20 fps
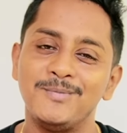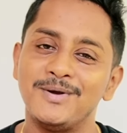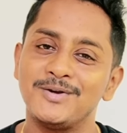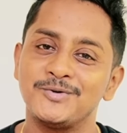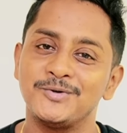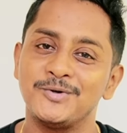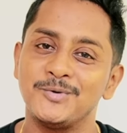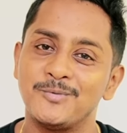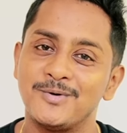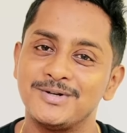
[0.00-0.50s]
Make
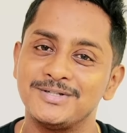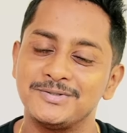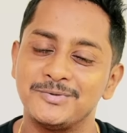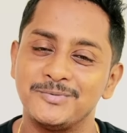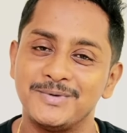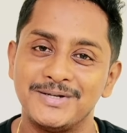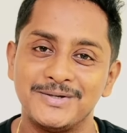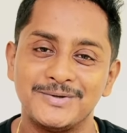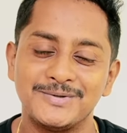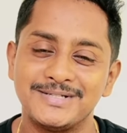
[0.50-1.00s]
sure you watch the
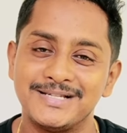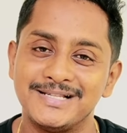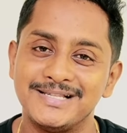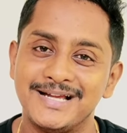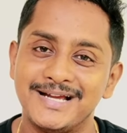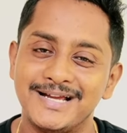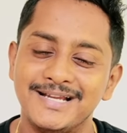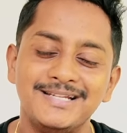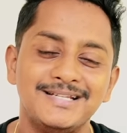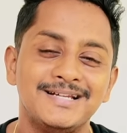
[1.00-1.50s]
video till
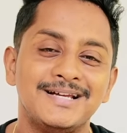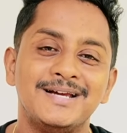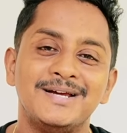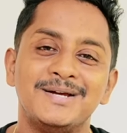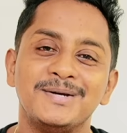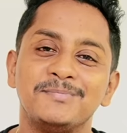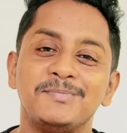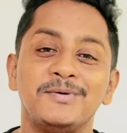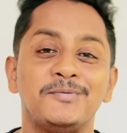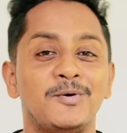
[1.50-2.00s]
end.
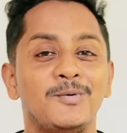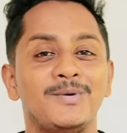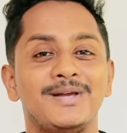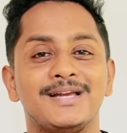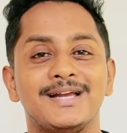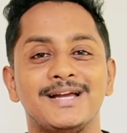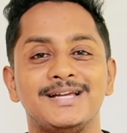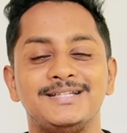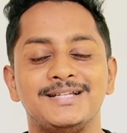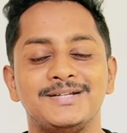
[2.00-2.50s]
Before
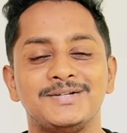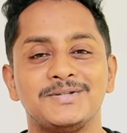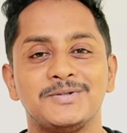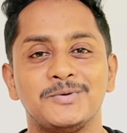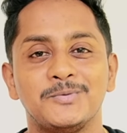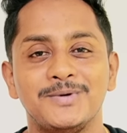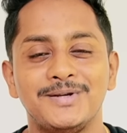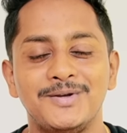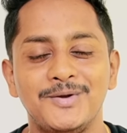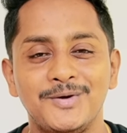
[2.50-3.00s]
we get into
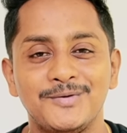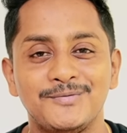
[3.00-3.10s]
the video,